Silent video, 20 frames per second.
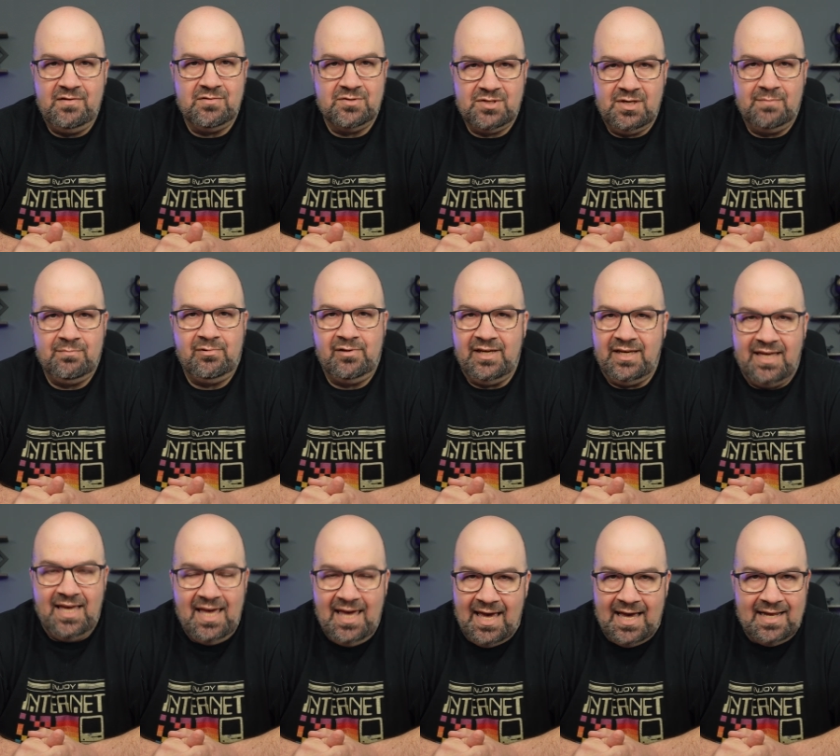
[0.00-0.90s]
you simply
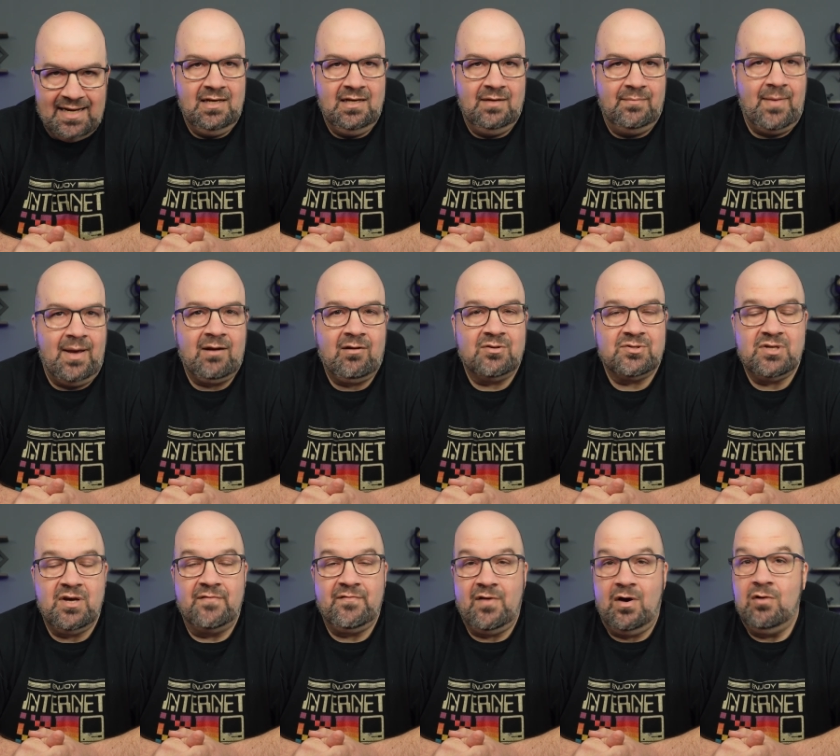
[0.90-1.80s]
can't.
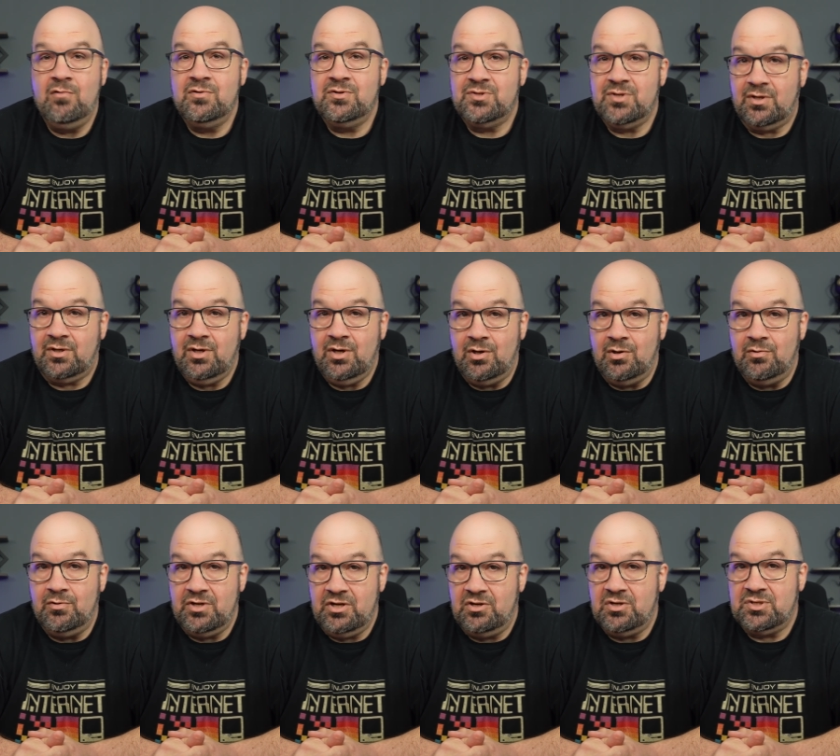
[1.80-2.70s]
Microsoft owns the
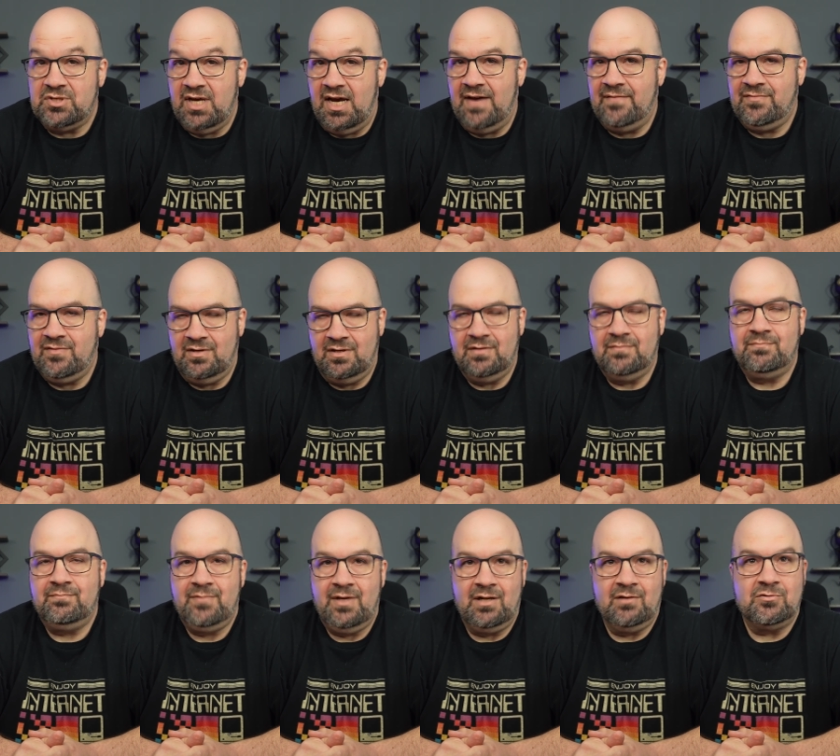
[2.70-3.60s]
code, you just have
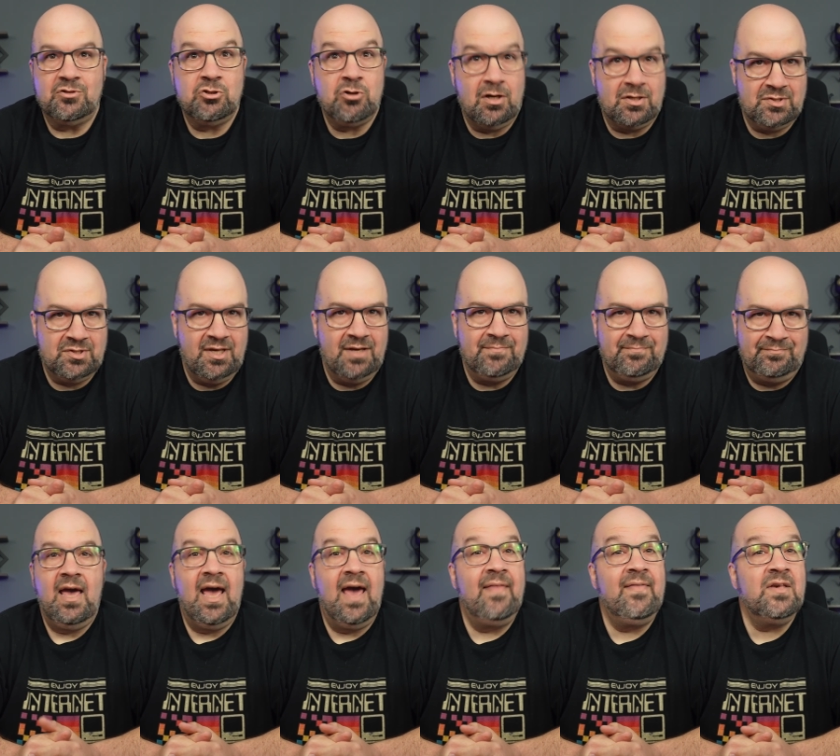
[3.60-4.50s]
to, you know, trust
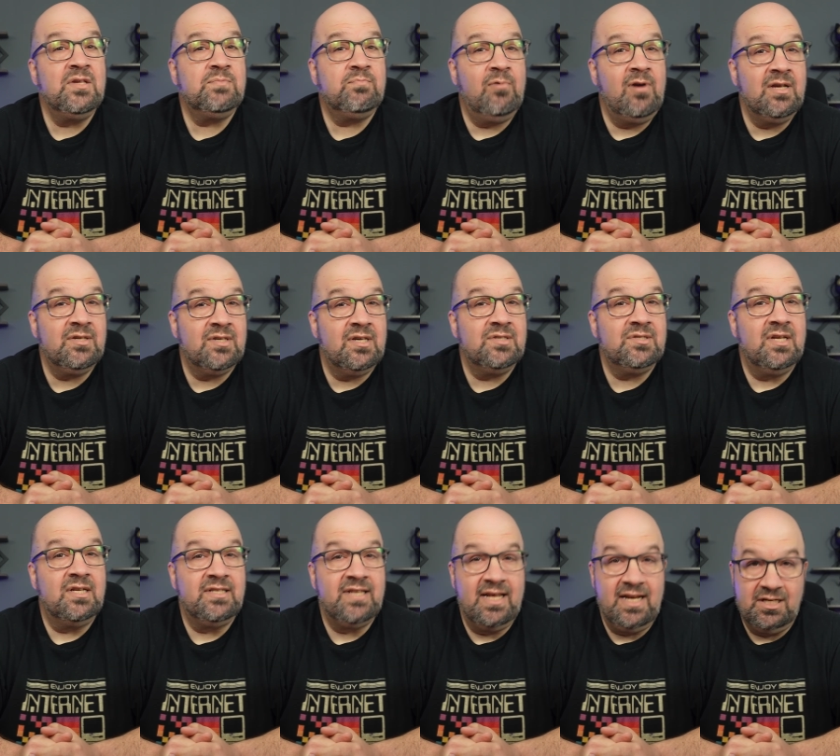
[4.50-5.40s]
them. And this brings us
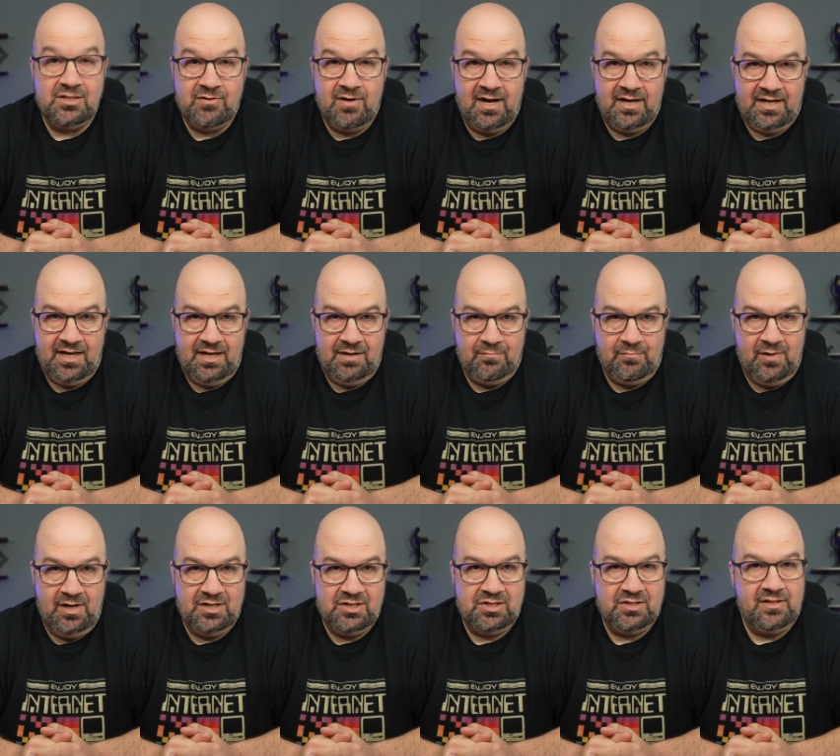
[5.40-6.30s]
to data tracking,
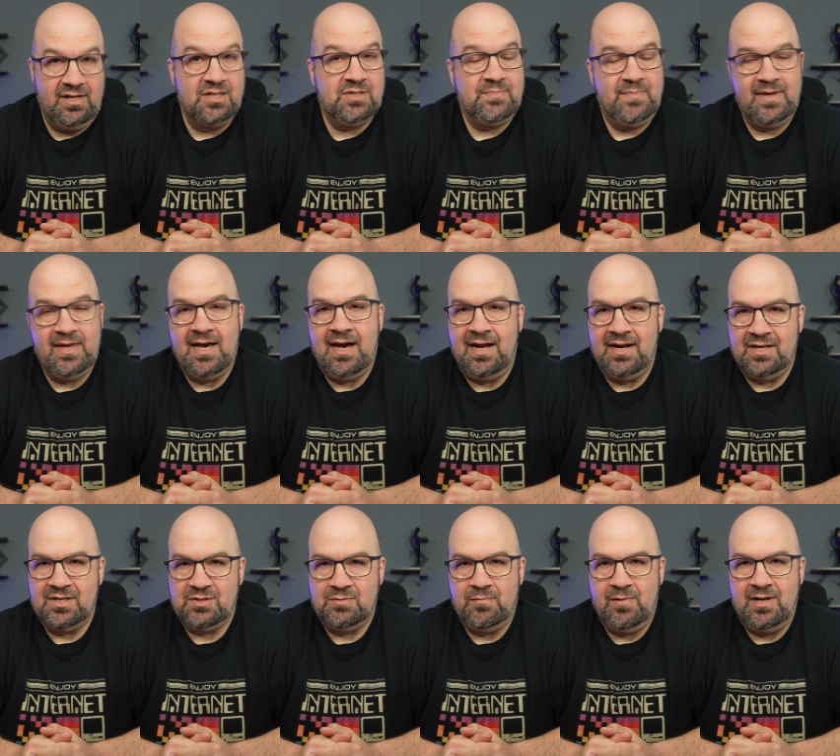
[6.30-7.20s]
which, let's be
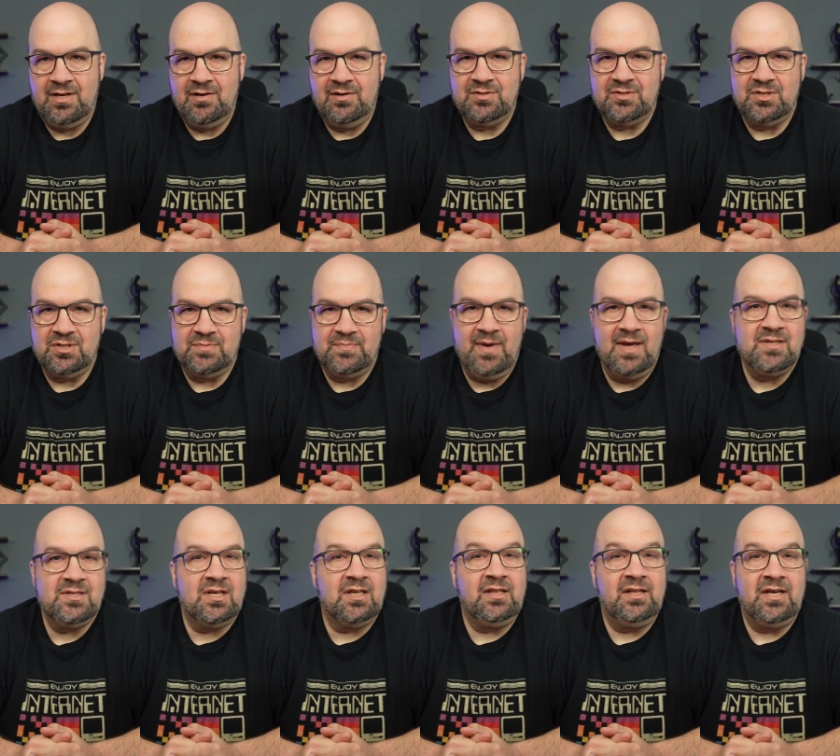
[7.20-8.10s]
honest, Windows is
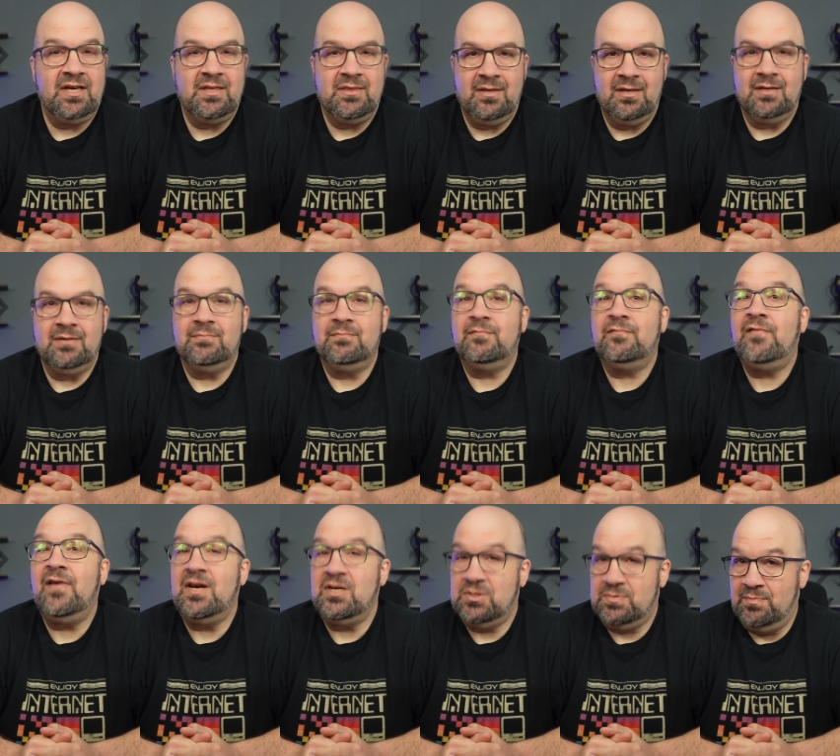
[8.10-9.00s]
basically the
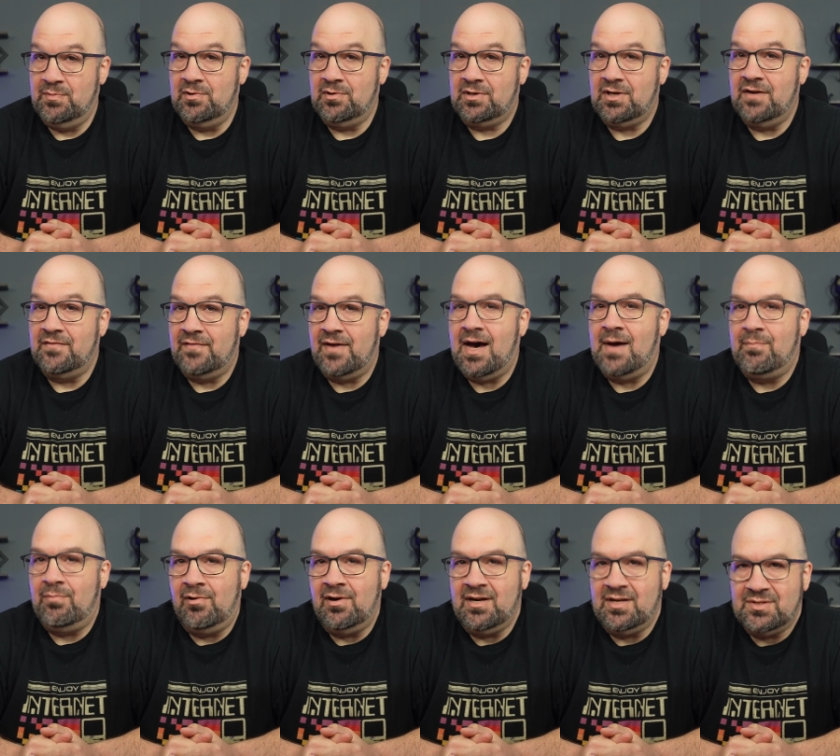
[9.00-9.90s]
Facebook of
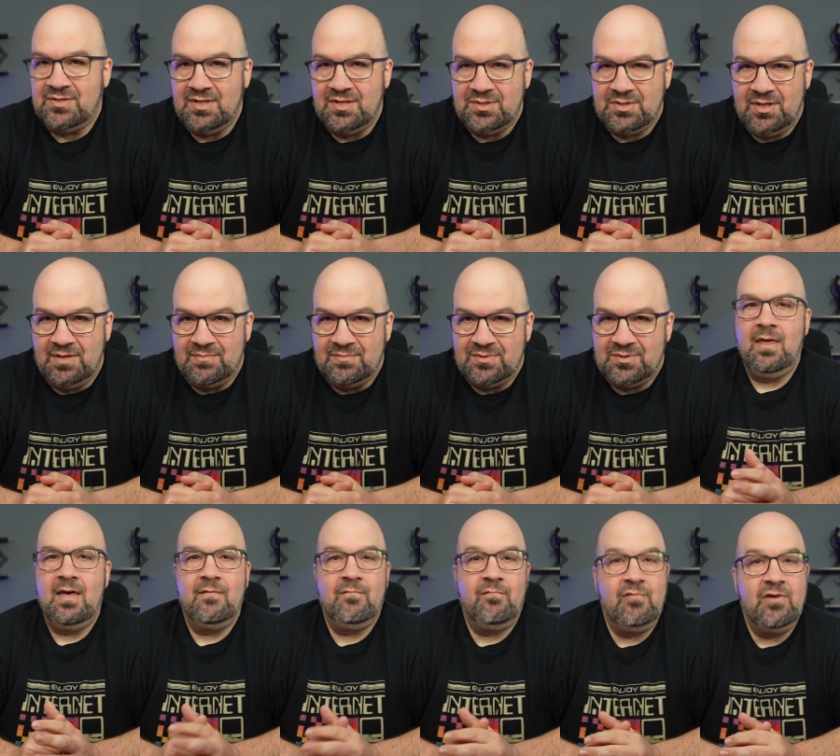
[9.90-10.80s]
operating
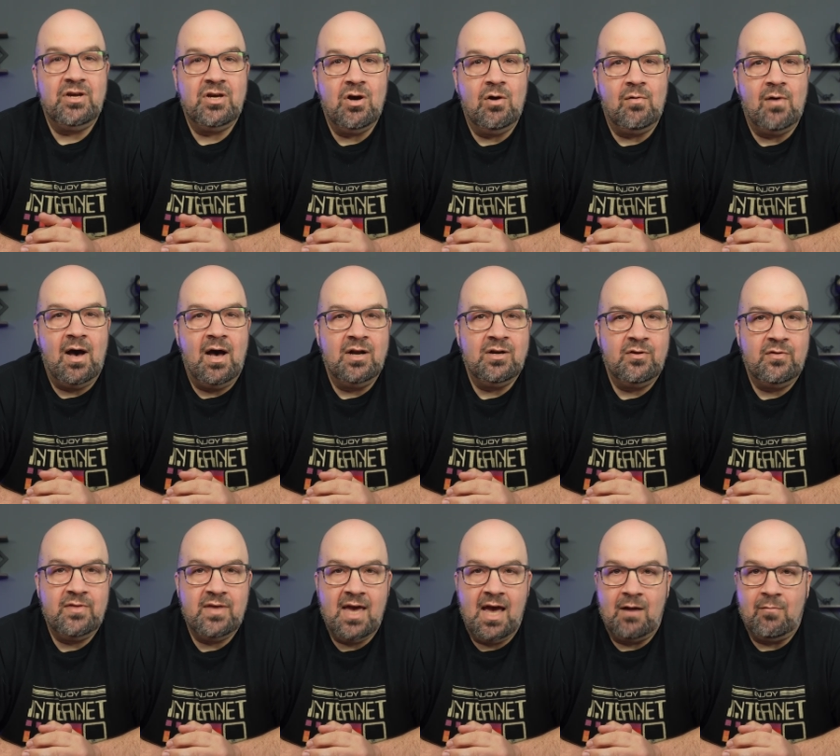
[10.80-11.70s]
systems. If we go
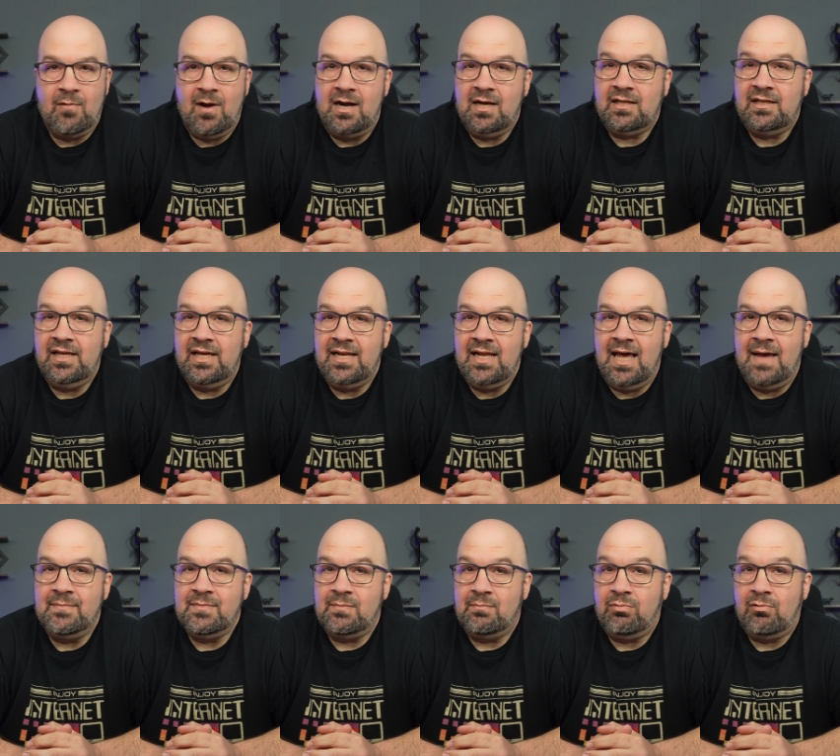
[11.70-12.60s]
under the ironically
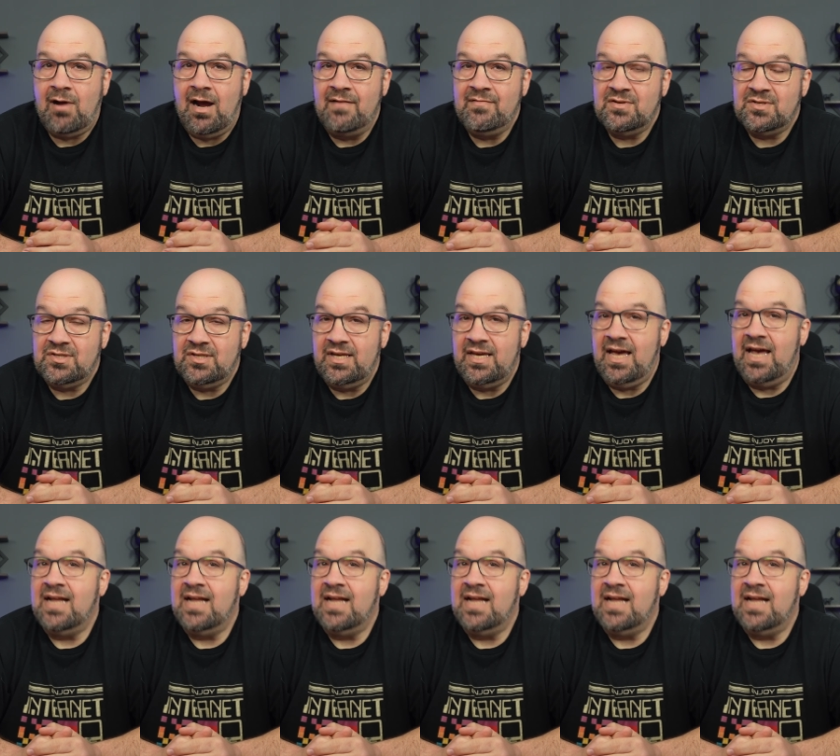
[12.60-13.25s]
named Privacy